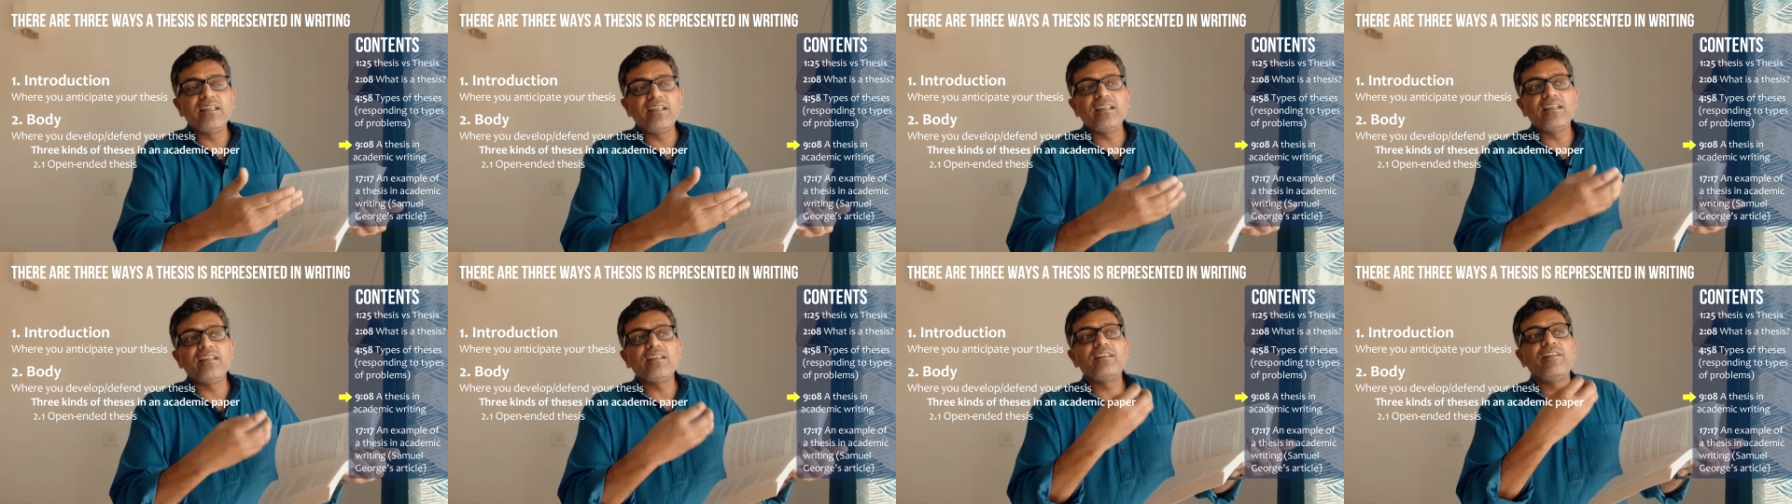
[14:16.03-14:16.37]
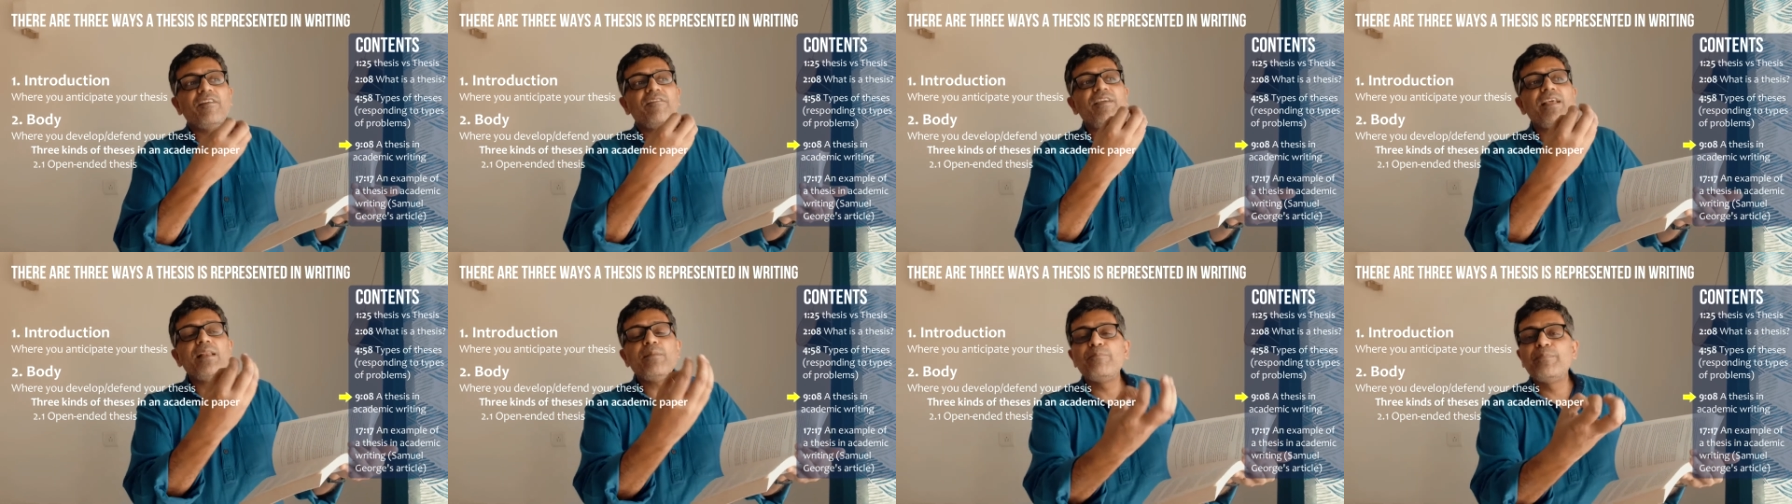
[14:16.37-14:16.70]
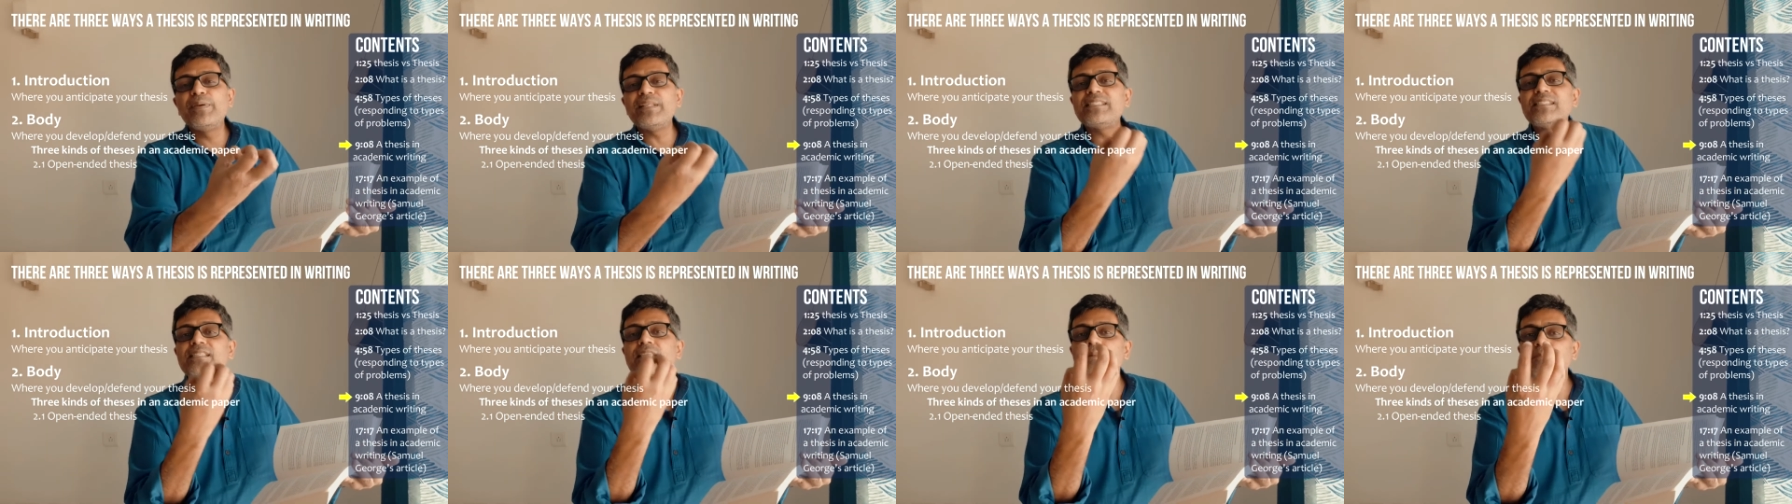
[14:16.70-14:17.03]
reveal
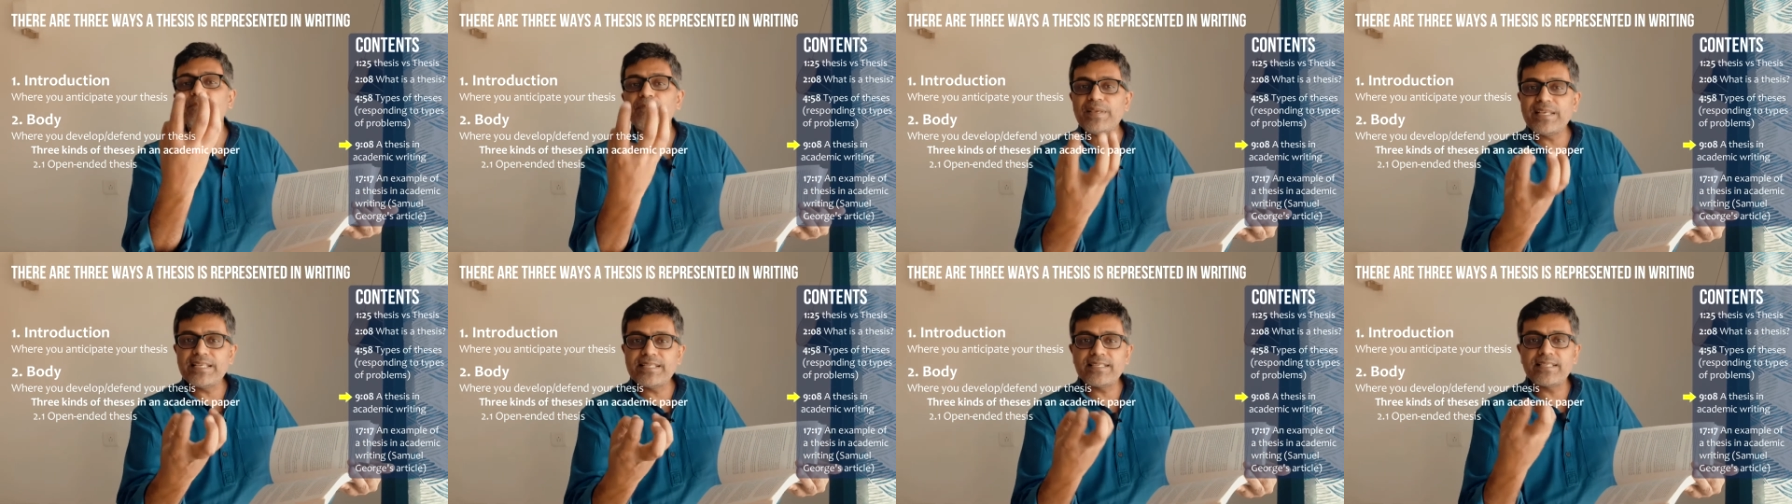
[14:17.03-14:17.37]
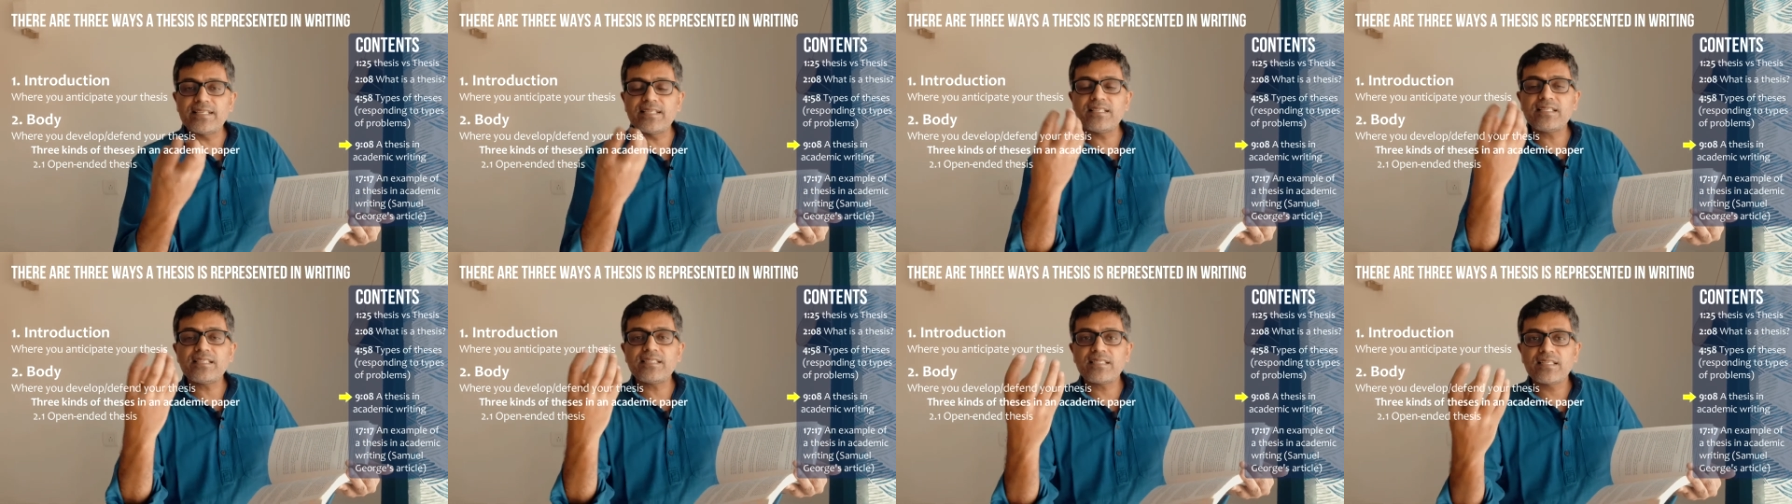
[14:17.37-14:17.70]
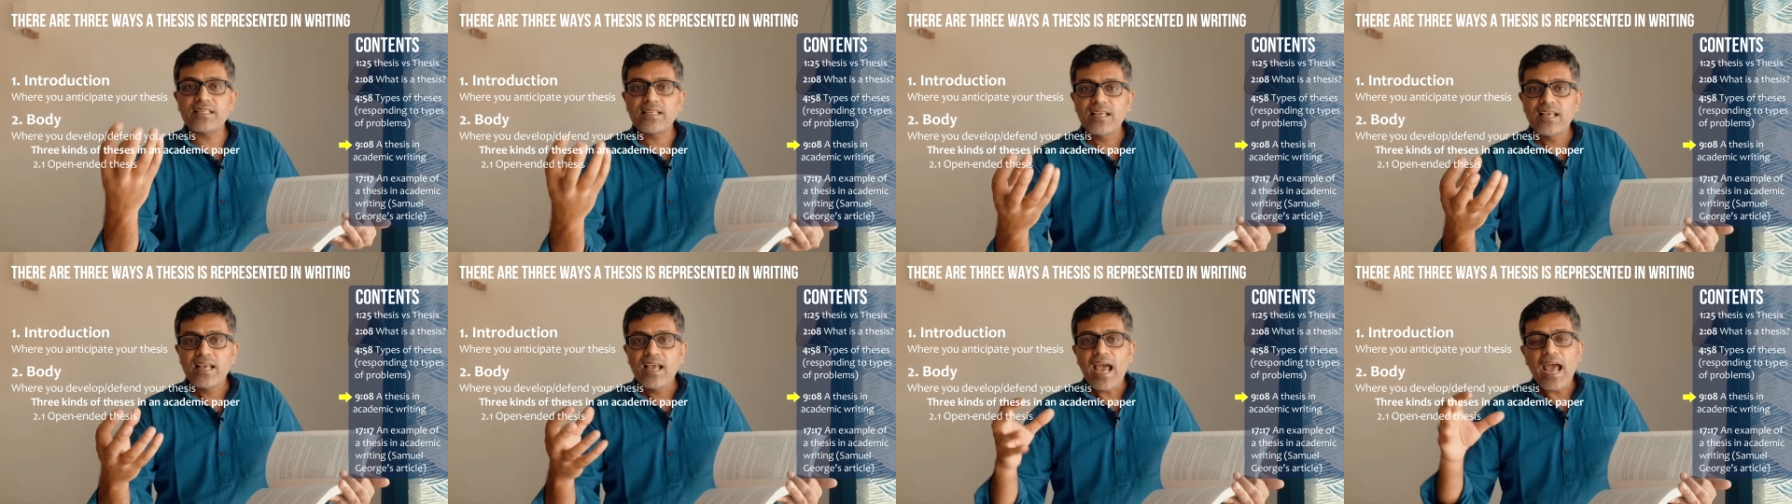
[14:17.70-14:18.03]
bits and
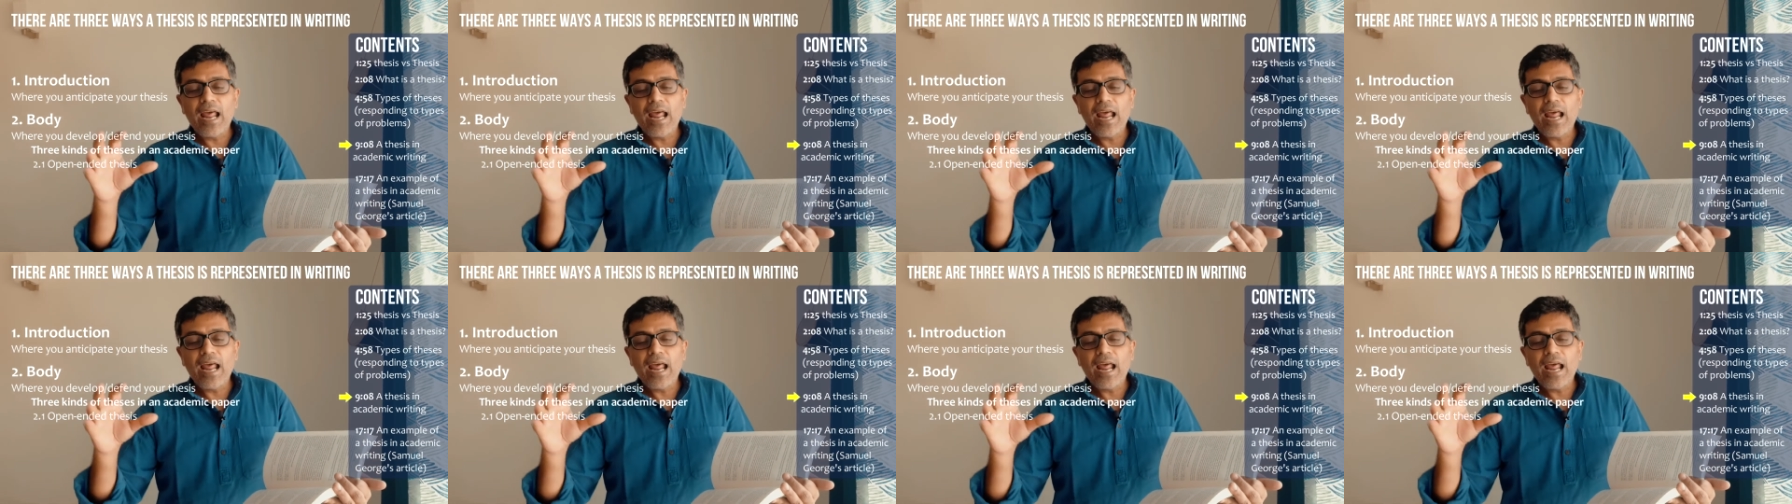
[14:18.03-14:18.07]
pieces